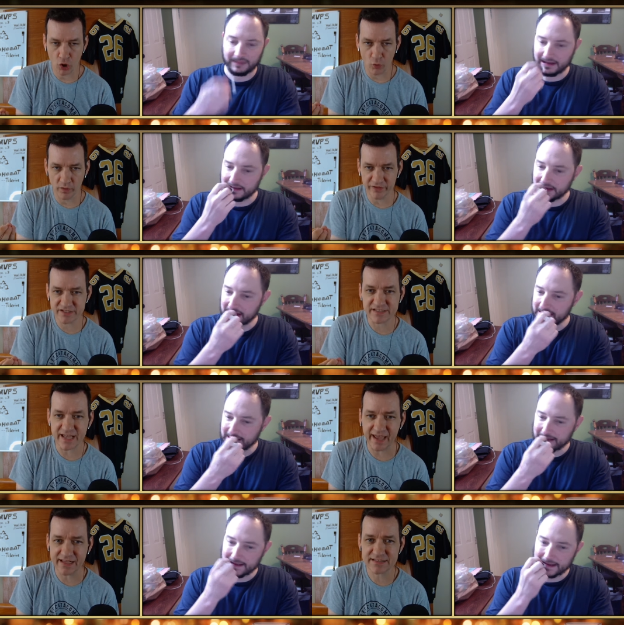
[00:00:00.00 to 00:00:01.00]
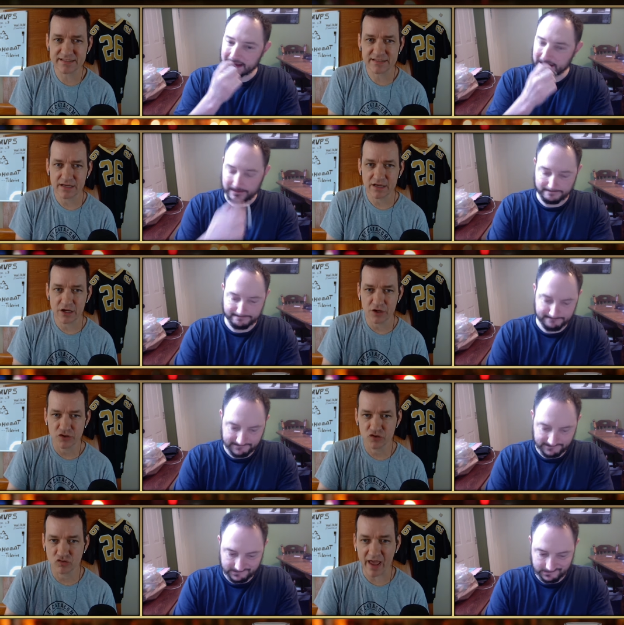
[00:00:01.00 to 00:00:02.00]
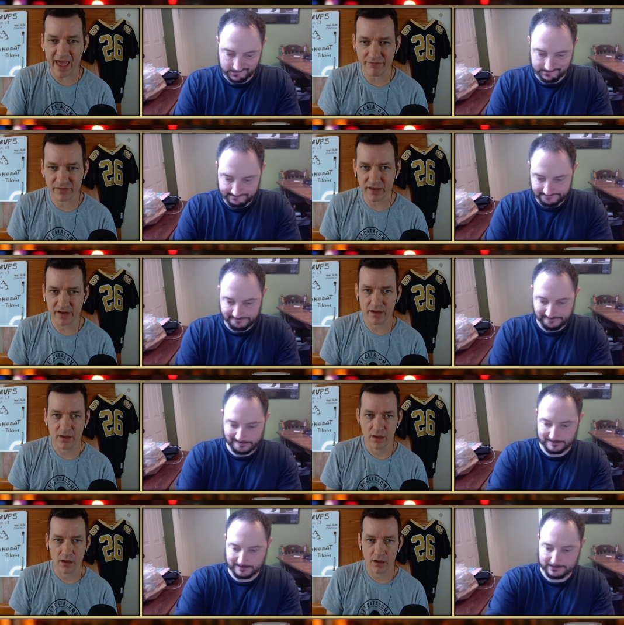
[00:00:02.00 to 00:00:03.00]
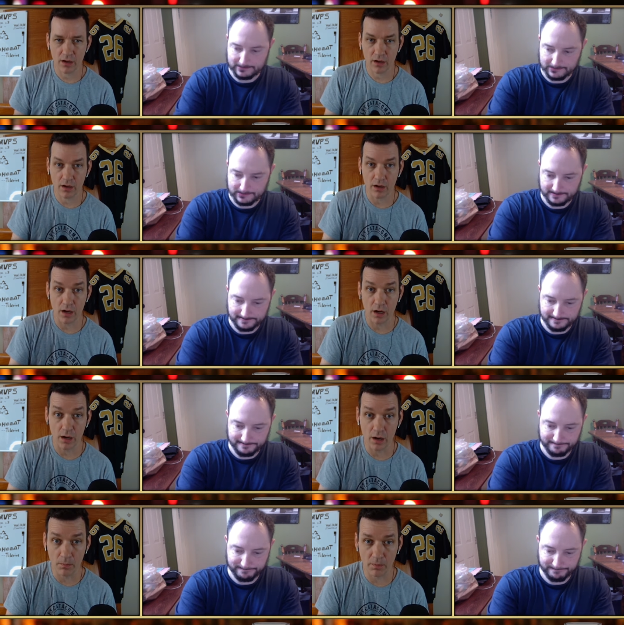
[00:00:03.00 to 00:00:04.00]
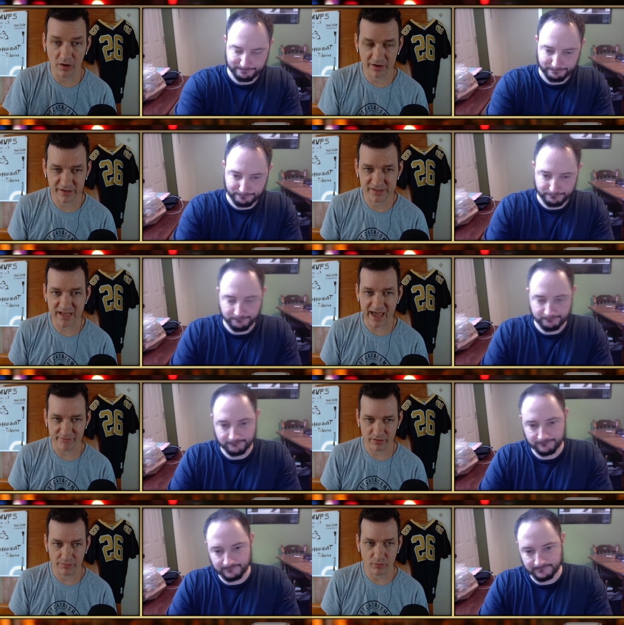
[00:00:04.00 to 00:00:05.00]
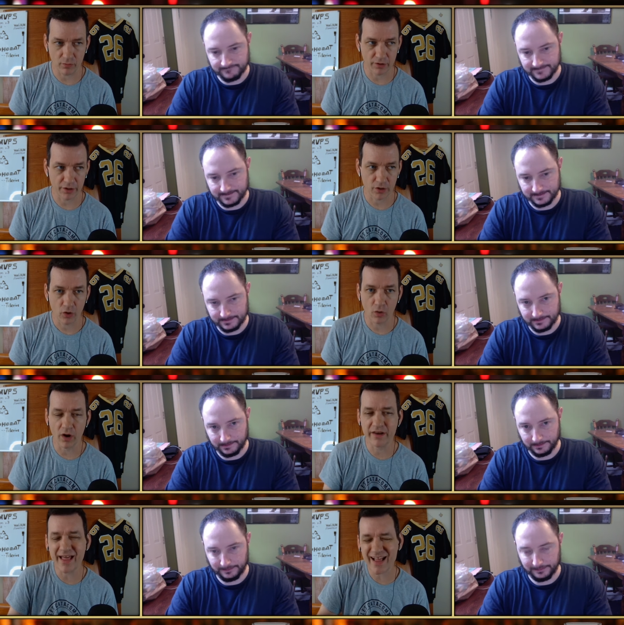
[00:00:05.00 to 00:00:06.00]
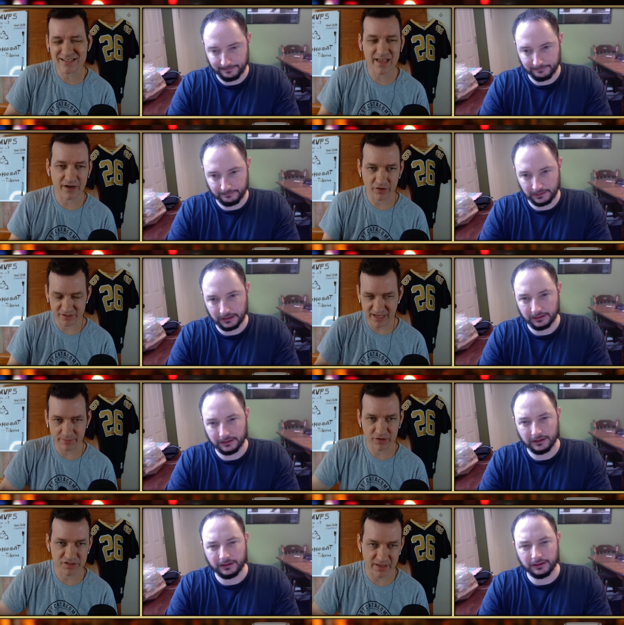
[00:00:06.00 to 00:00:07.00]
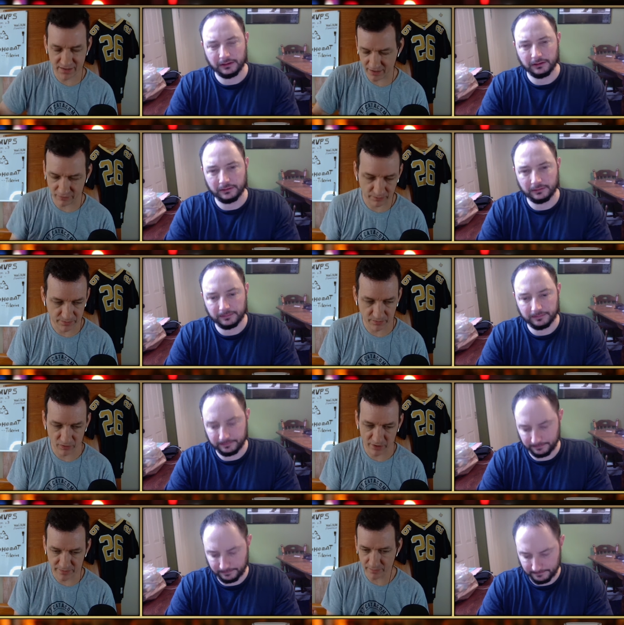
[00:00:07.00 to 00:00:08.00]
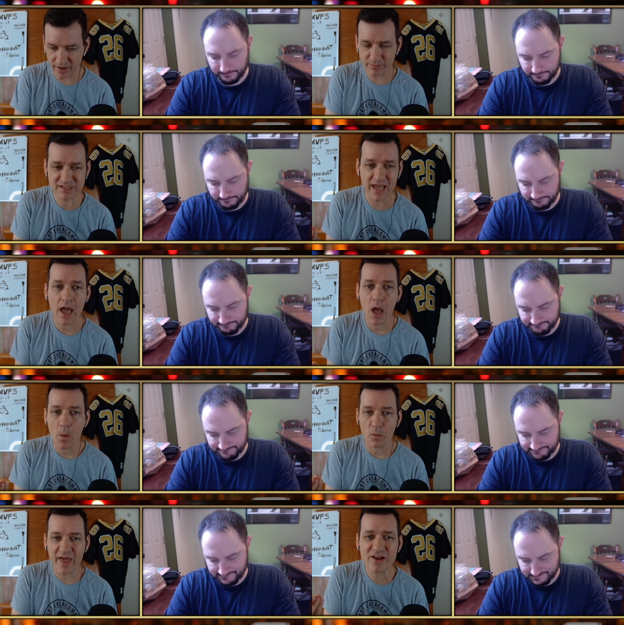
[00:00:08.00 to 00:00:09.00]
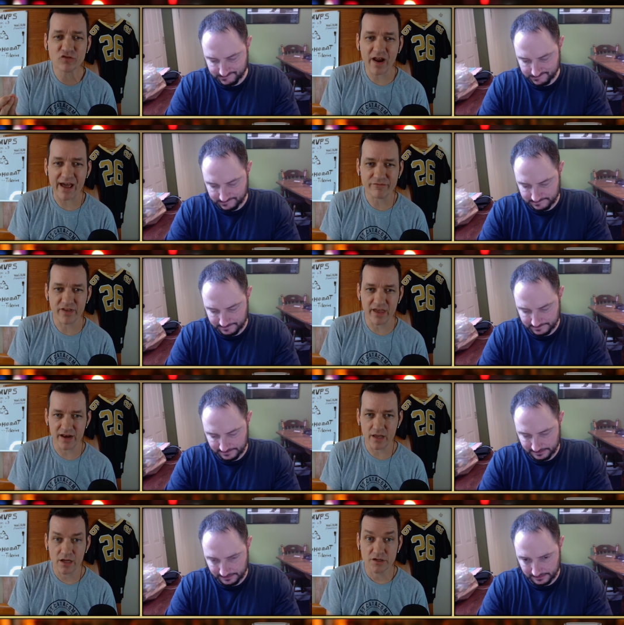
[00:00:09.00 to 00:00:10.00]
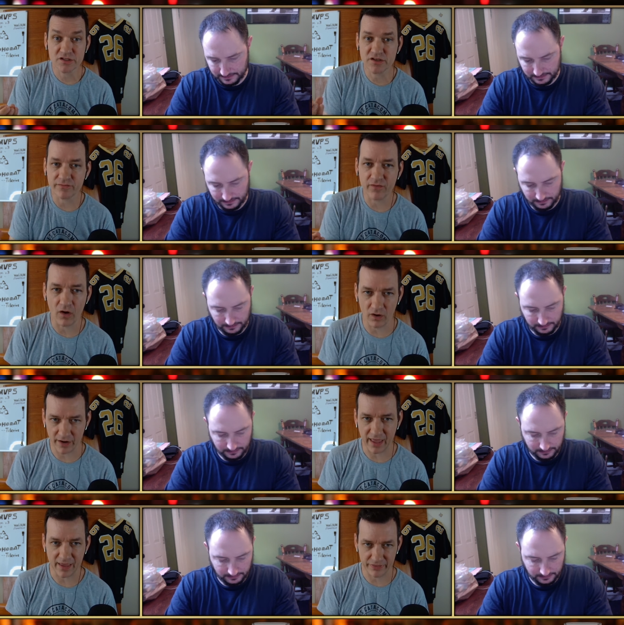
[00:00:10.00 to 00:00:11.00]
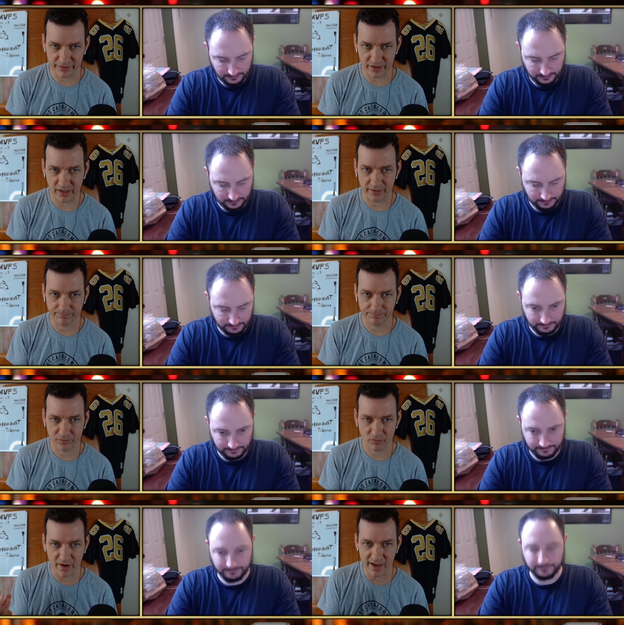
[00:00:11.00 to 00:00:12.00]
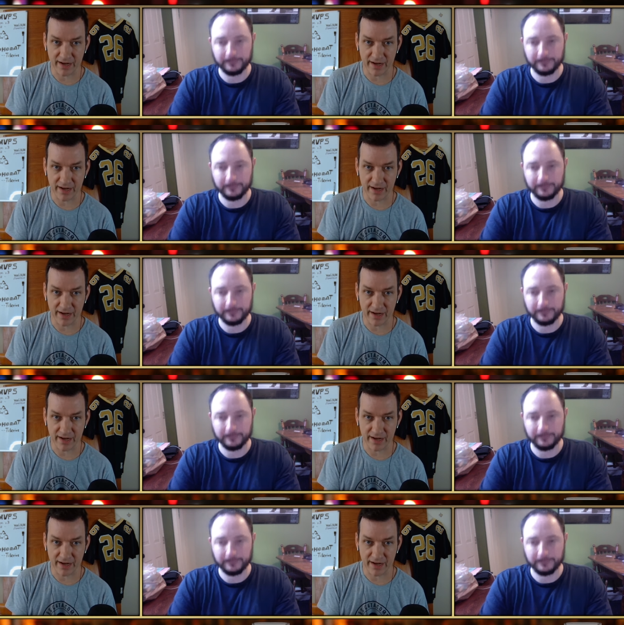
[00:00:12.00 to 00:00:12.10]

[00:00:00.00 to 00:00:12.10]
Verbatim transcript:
Speaker 1: When the Saints drafted Marcus Davenport, or that, that's not a good example because they think of Lamar Miller. But I'm going to say when they drafted Stephone Anthony, right?